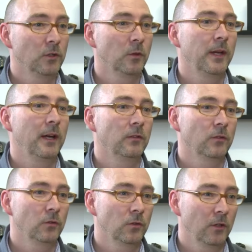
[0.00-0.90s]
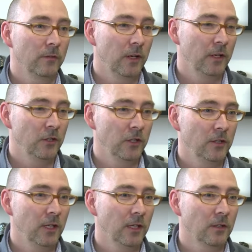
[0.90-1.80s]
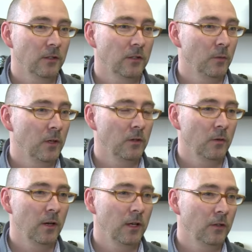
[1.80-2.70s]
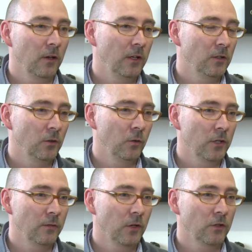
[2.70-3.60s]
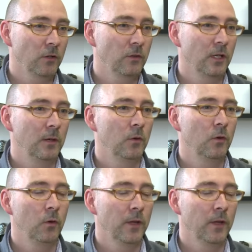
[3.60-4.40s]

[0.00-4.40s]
So we outsource all of our logistics, so we don't do any storage of our shoes anymore.